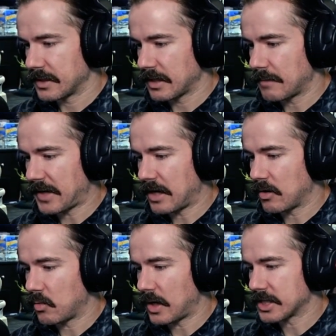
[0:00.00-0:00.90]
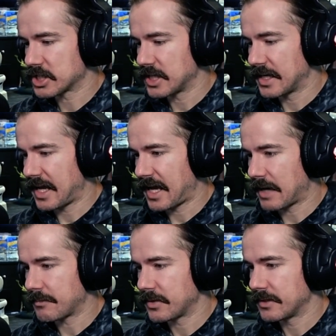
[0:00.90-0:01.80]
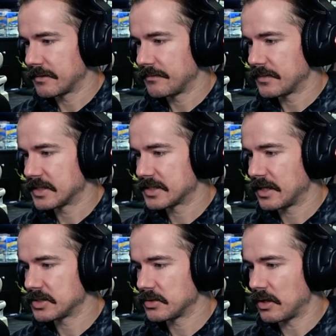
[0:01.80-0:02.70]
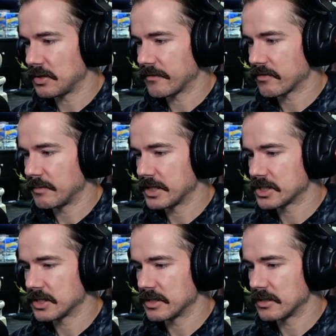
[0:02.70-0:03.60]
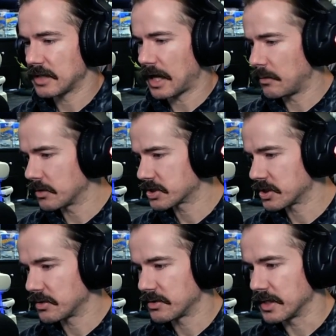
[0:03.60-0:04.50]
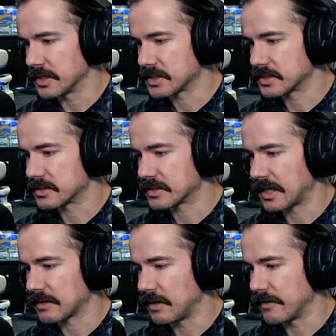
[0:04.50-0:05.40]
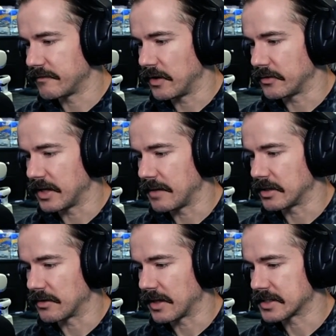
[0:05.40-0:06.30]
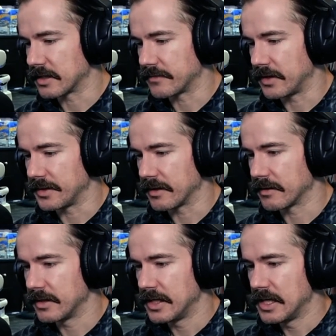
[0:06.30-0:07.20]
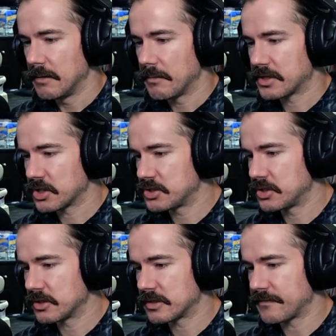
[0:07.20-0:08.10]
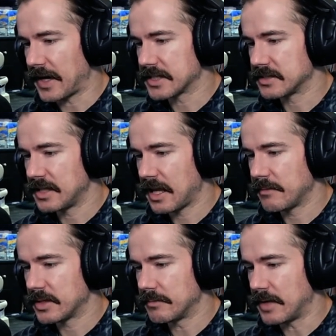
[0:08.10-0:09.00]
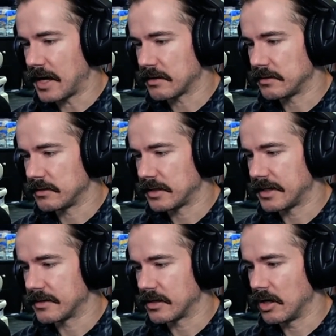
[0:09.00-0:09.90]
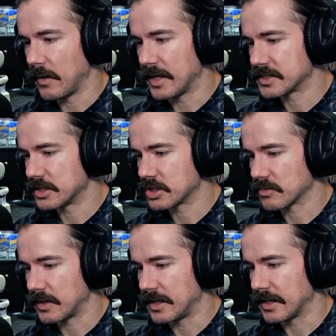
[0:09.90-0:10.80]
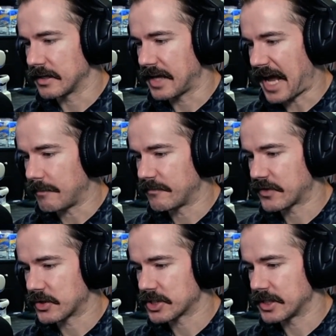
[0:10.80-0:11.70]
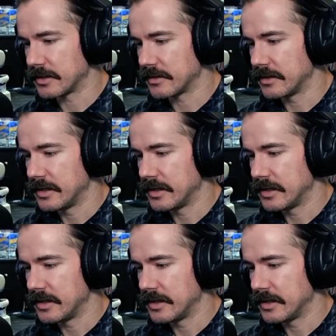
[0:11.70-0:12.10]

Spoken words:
About watch and app. This tells you all the information. I won't show you this because it's got like my phone name and all that stuff on there. But it shows you your device name and the model and the OS that you're running, app version,